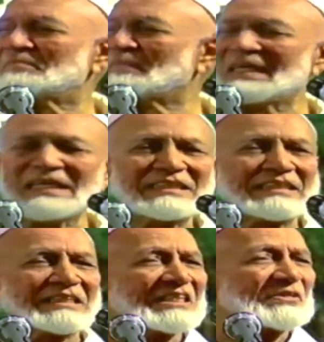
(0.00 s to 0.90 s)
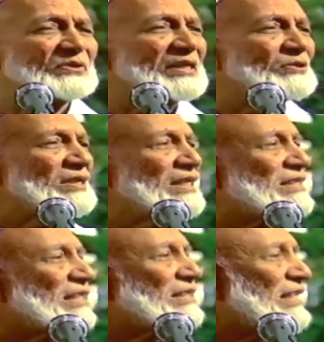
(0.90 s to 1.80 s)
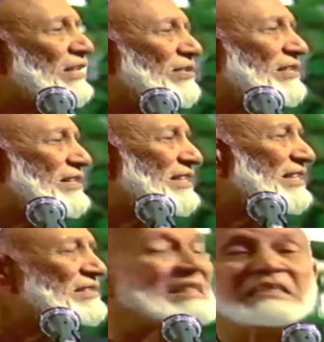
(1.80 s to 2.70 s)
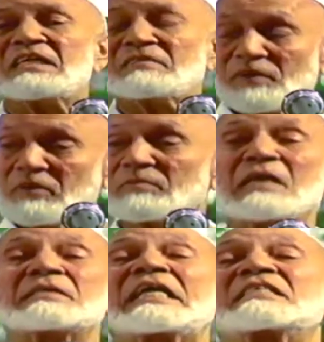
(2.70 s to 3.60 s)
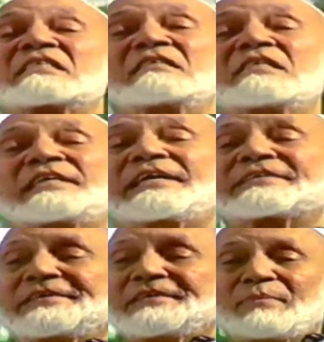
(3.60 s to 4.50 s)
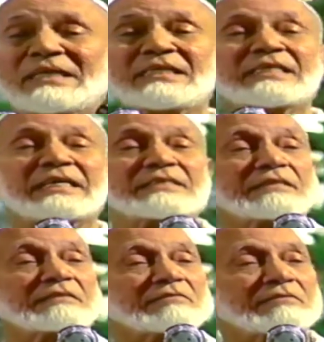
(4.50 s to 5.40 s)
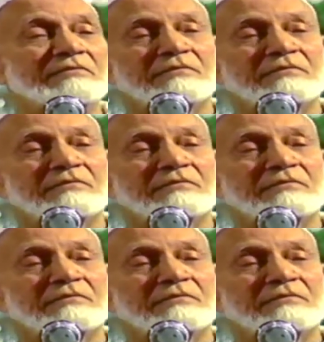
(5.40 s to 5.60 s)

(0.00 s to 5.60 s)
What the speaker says: Malaysians and Indonesians and all in front of the Texan, the mighty Texan,